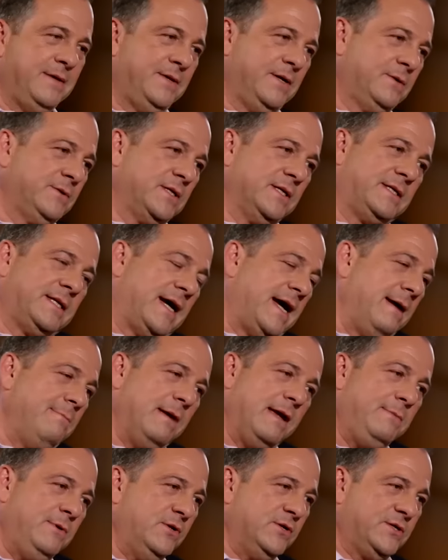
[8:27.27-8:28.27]
I, there's a time,
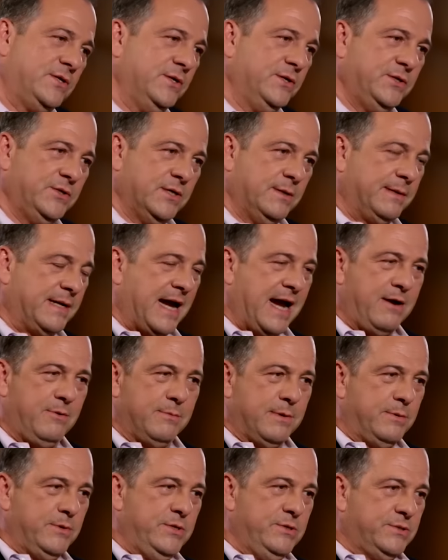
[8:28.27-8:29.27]
maybe you still do it, but I
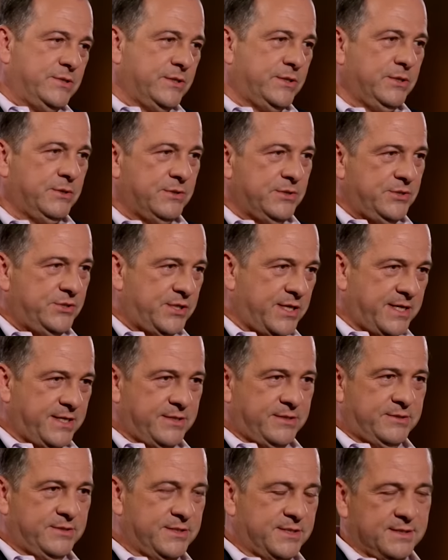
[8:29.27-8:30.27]
remember you used to go to
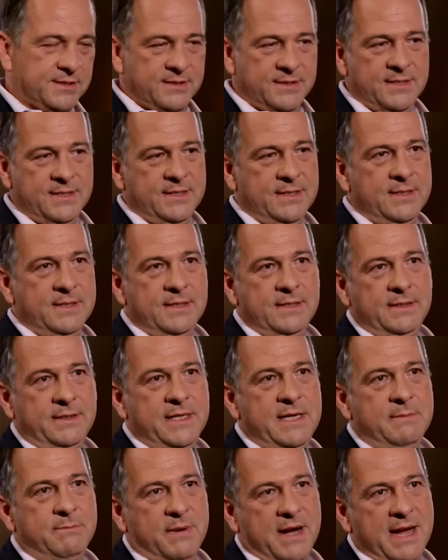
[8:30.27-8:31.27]
jails and yeah.
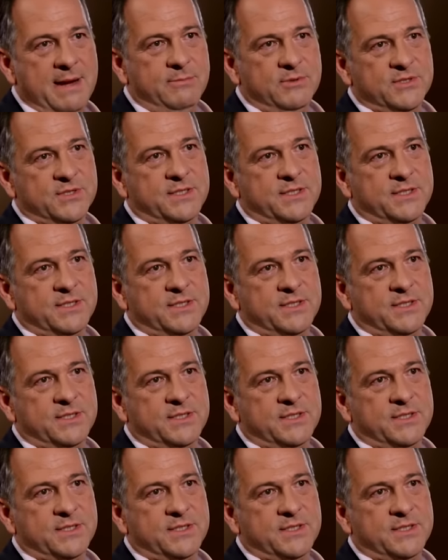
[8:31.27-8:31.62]
lead Bible